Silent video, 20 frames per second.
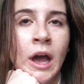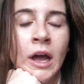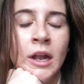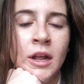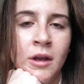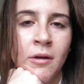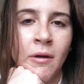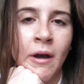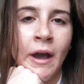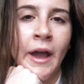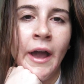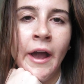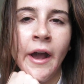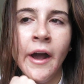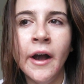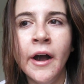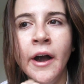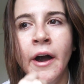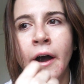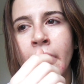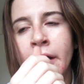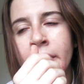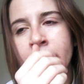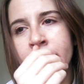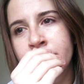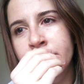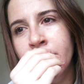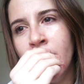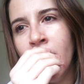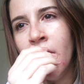Anyway.
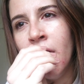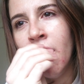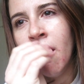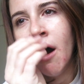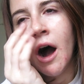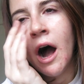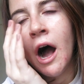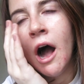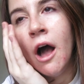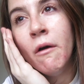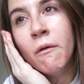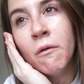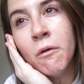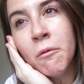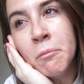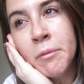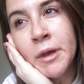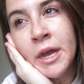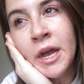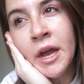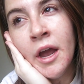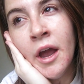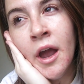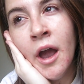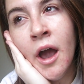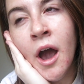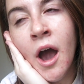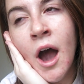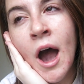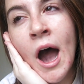So I will
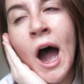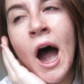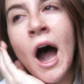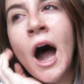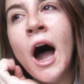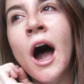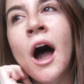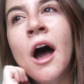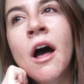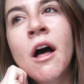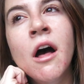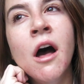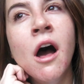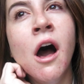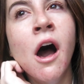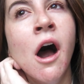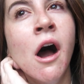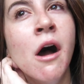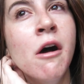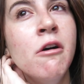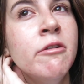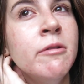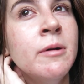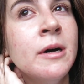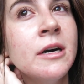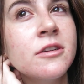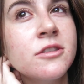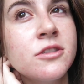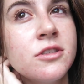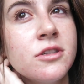be at
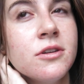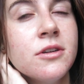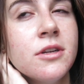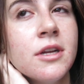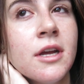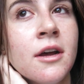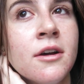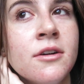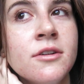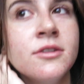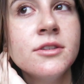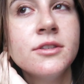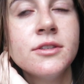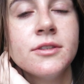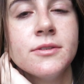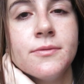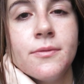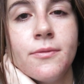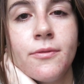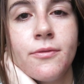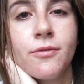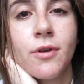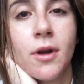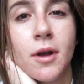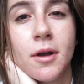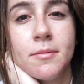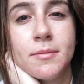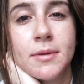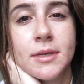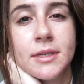Milk Studios
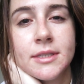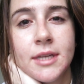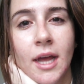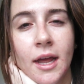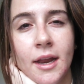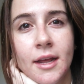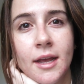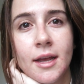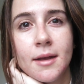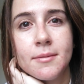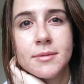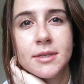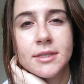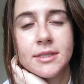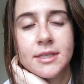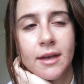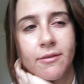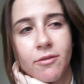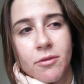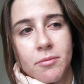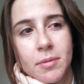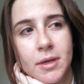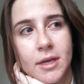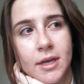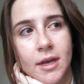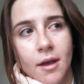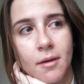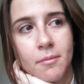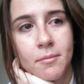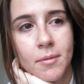from 10 a.m. to 7
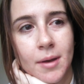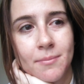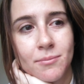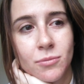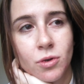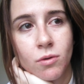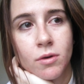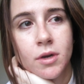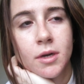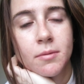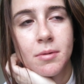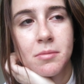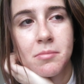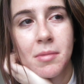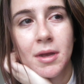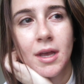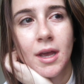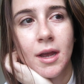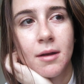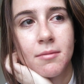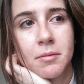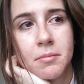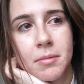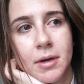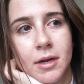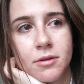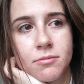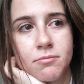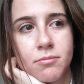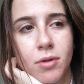p.m. I'm going to bring my camera,
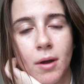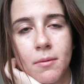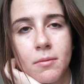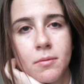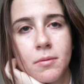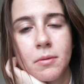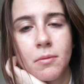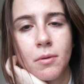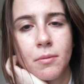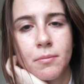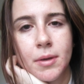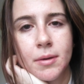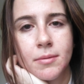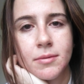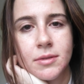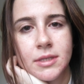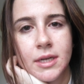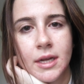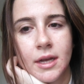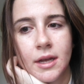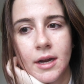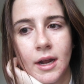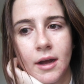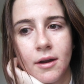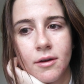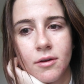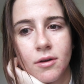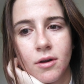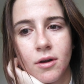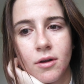but I probably won't be able to take it
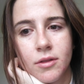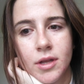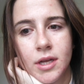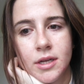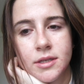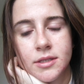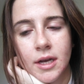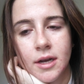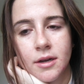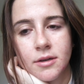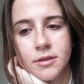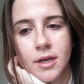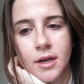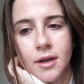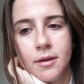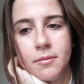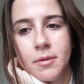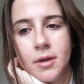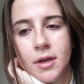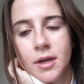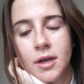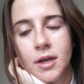out at all the entire time.